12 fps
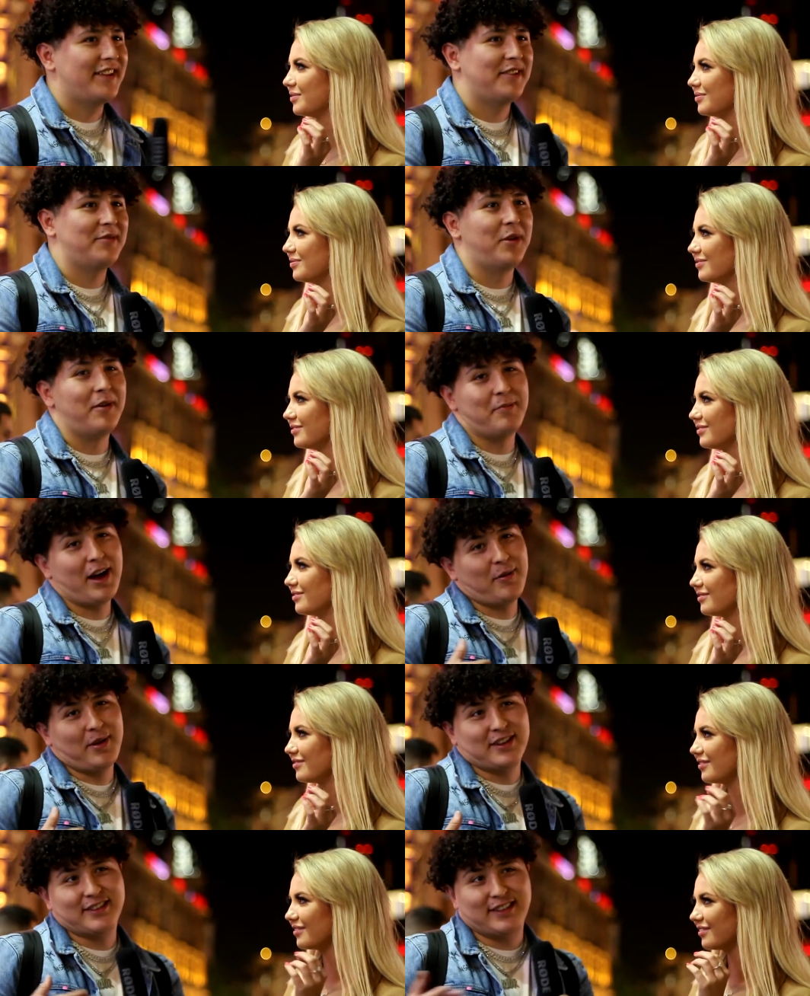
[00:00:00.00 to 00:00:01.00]
Speaker 1: Well, my one
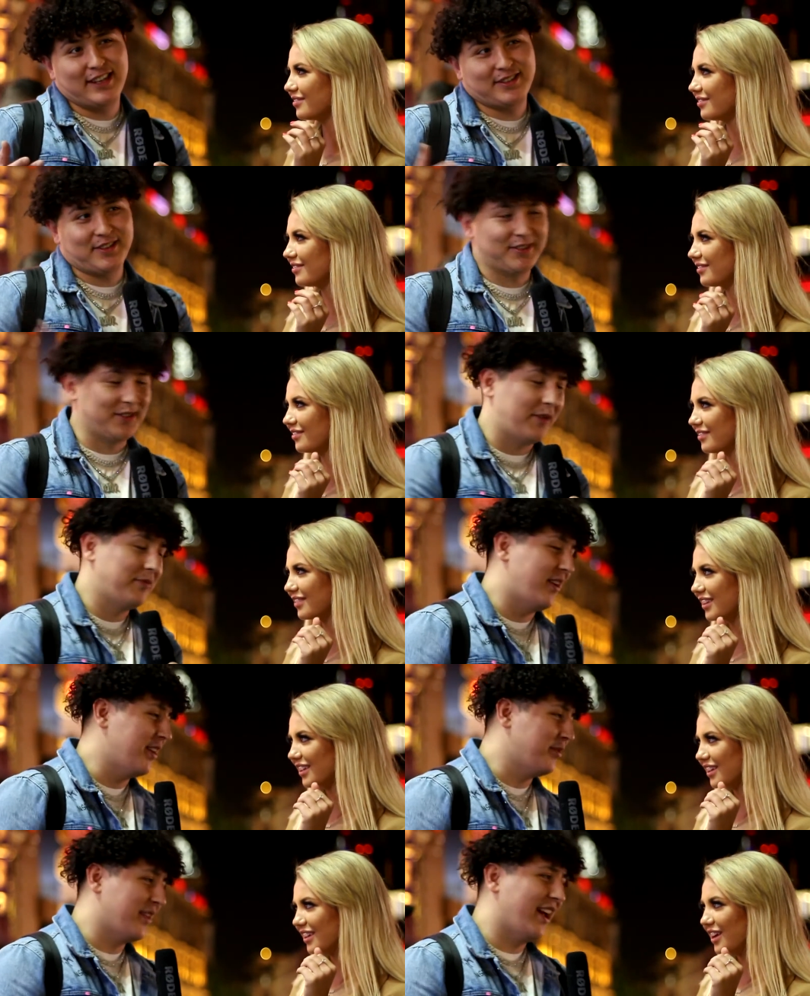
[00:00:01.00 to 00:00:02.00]
is decent, so I'm fine
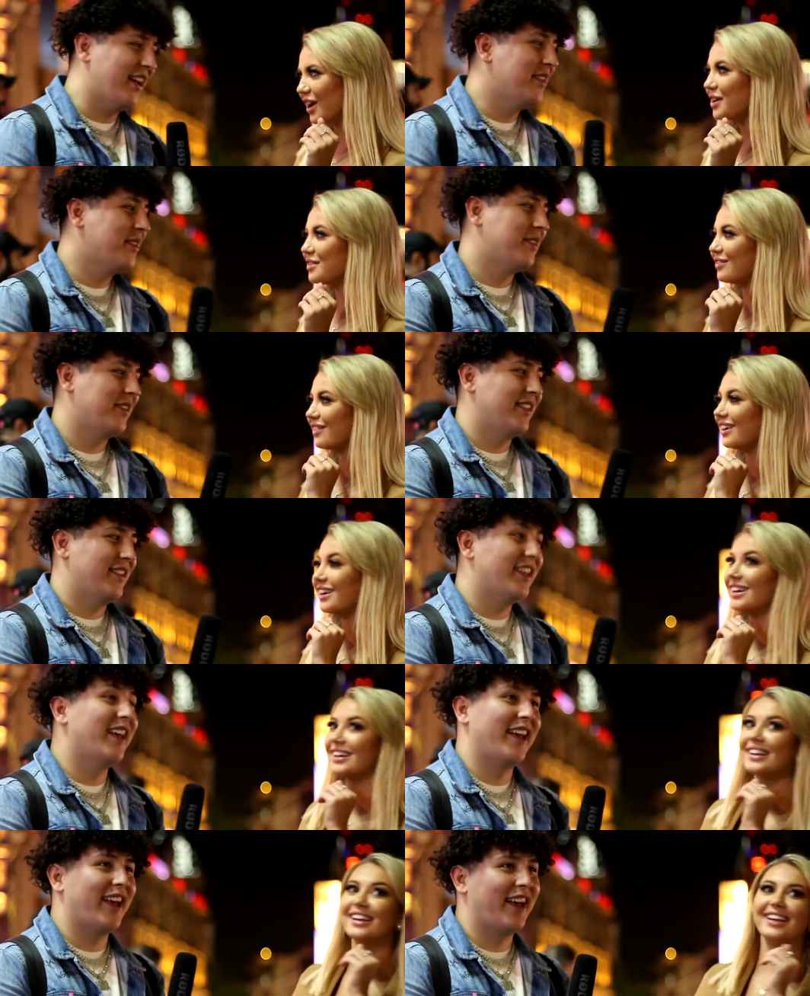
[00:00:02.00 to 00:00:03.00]
with that.
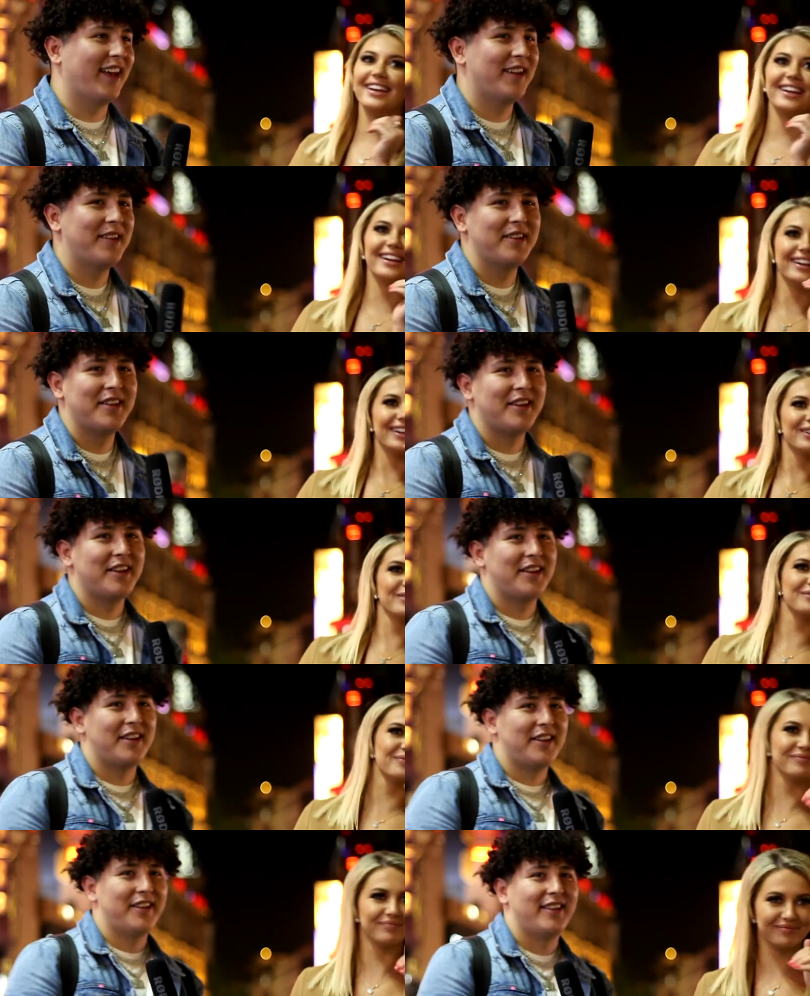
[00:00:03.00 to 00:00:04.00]
Yeah.
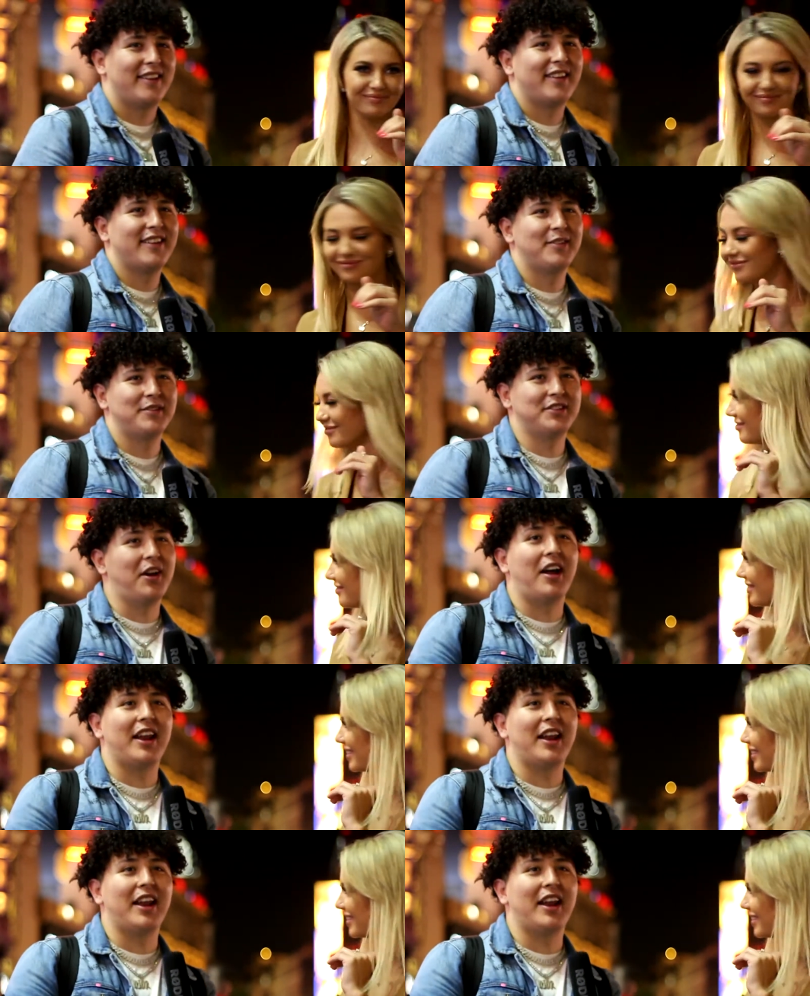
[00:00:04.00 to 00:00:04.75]
It's not a